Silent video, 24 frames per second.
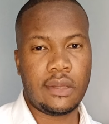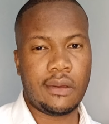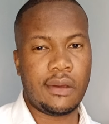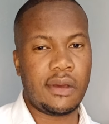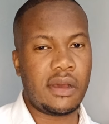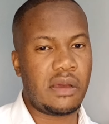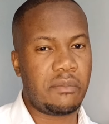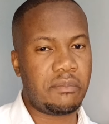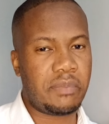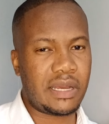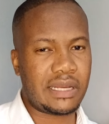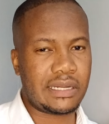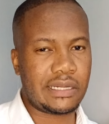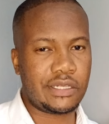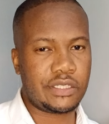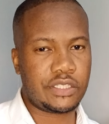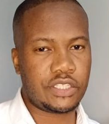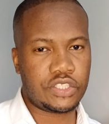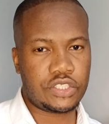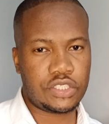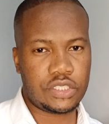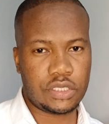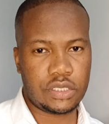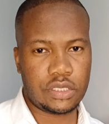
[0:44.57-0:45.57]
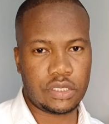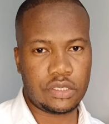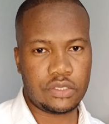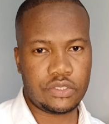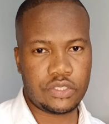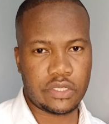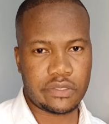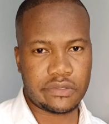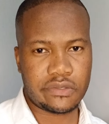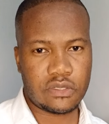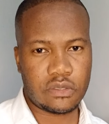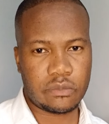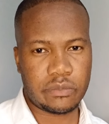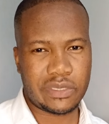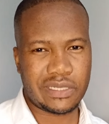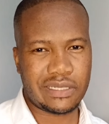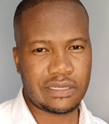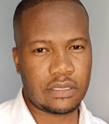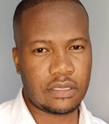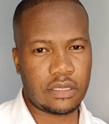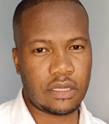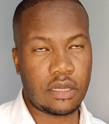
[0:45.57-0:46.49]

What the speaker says: Bangladeshi gentleman.